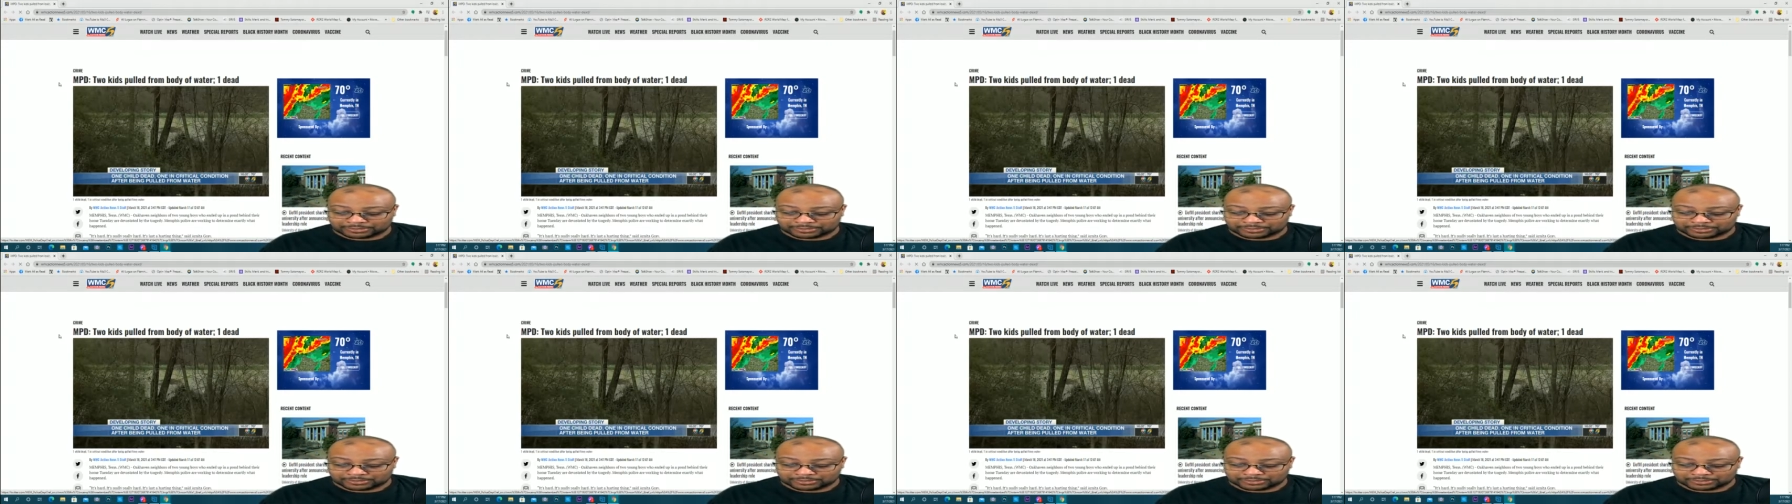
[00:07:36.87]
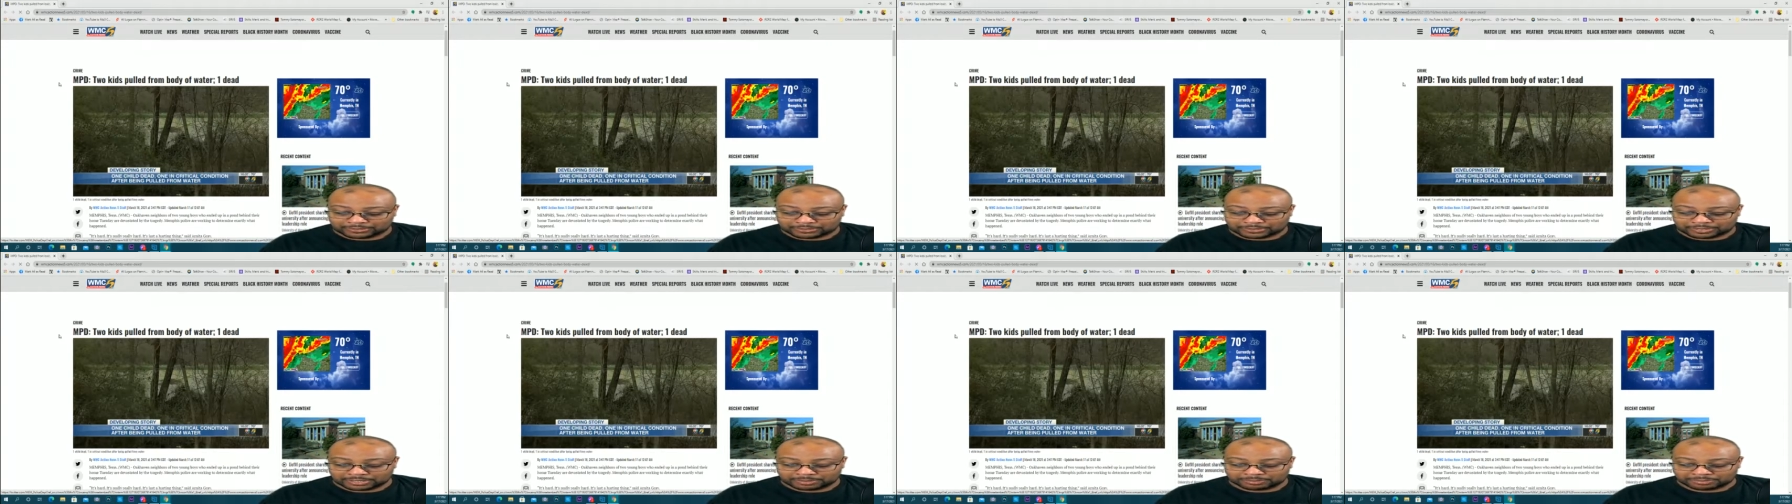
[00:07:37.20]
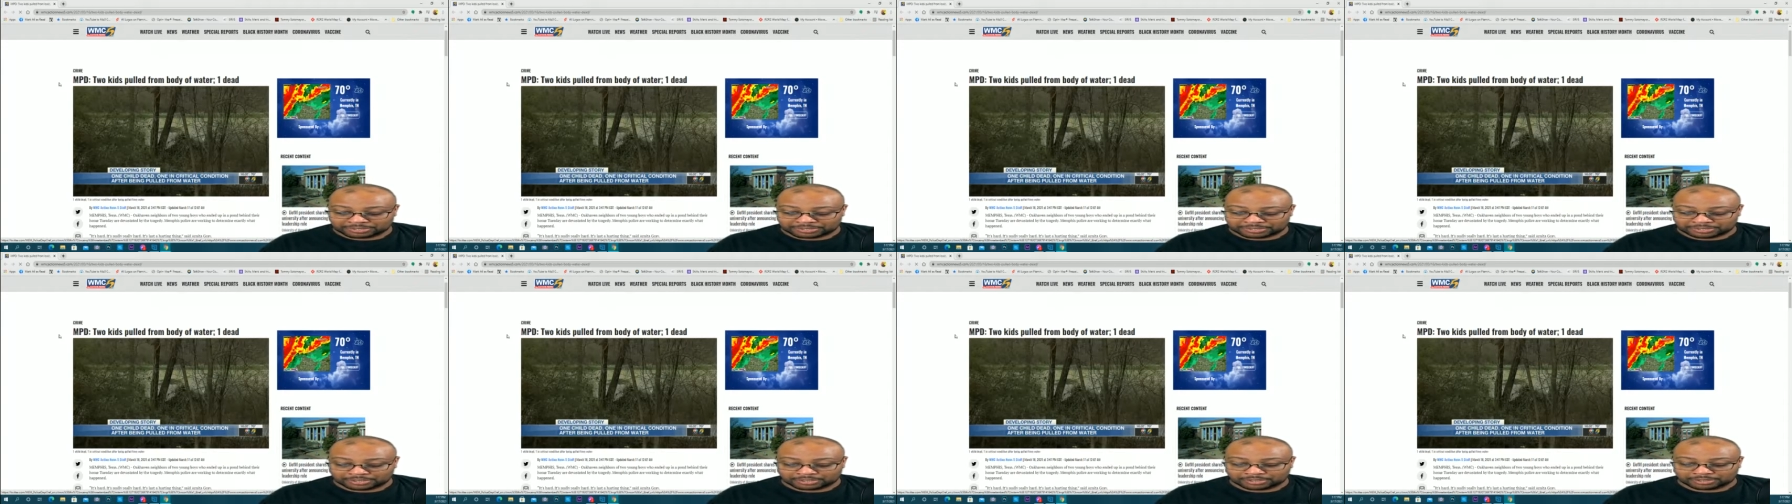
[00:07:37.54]
Well, let me
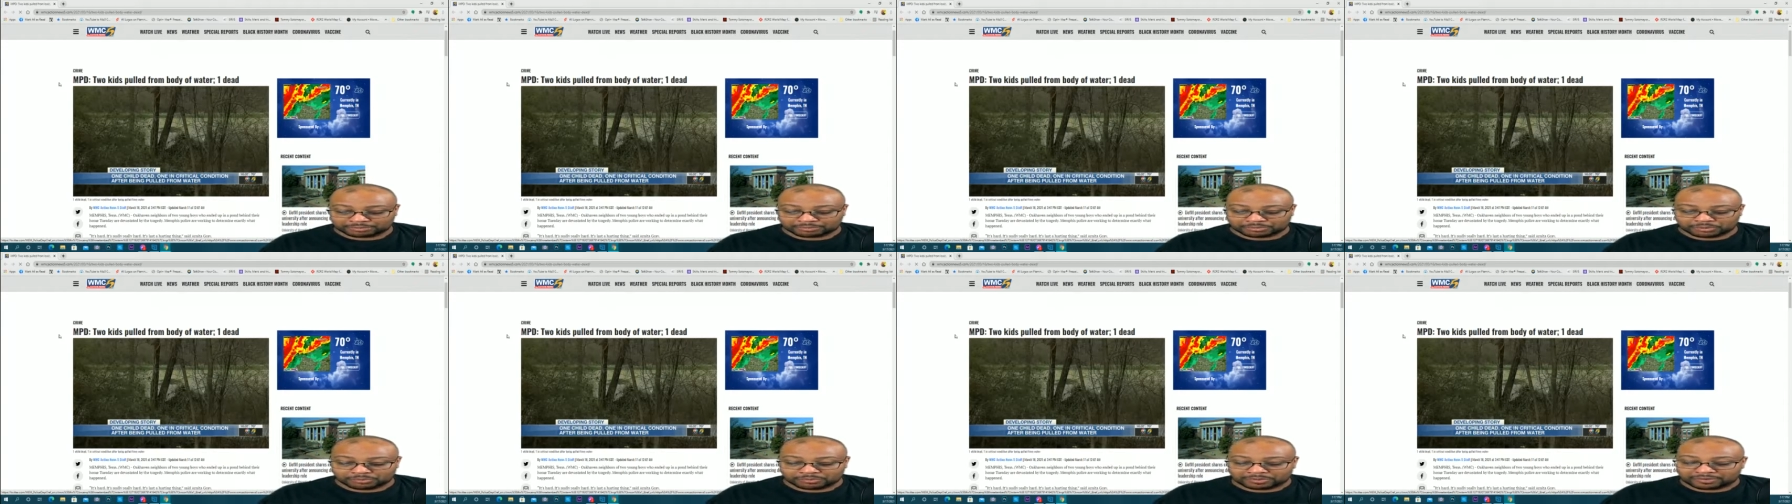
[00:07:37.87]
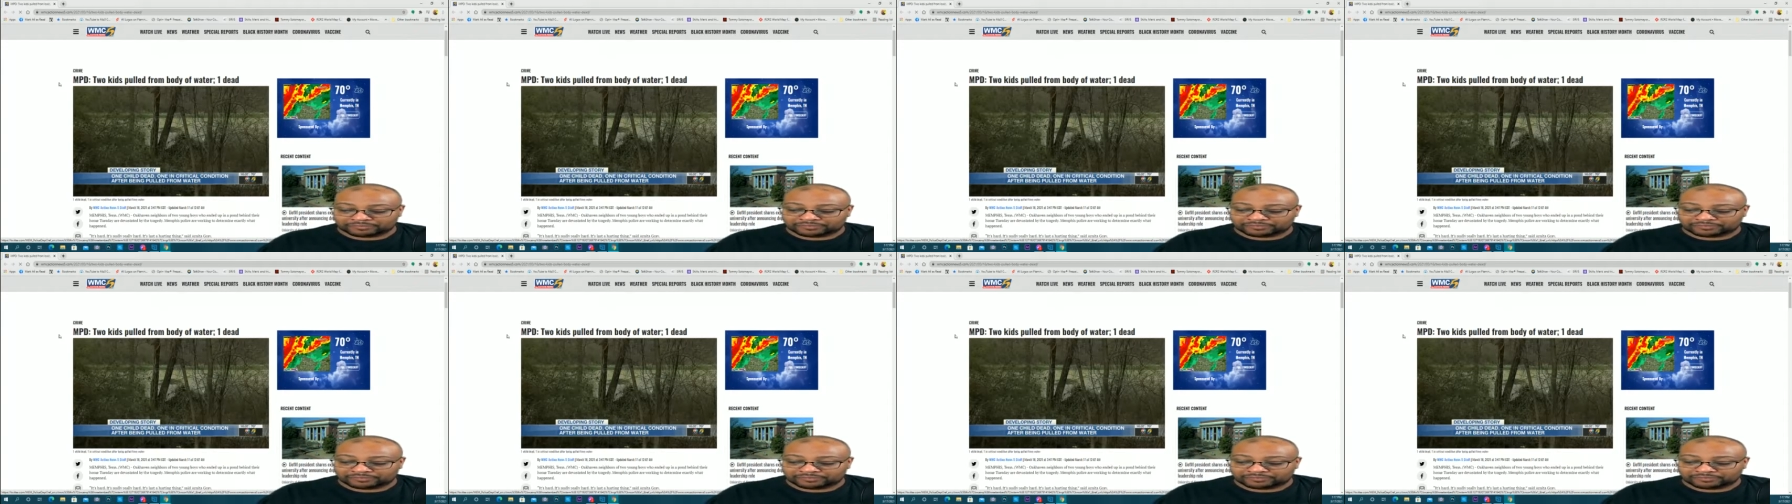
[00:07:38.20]
uh, read my phone.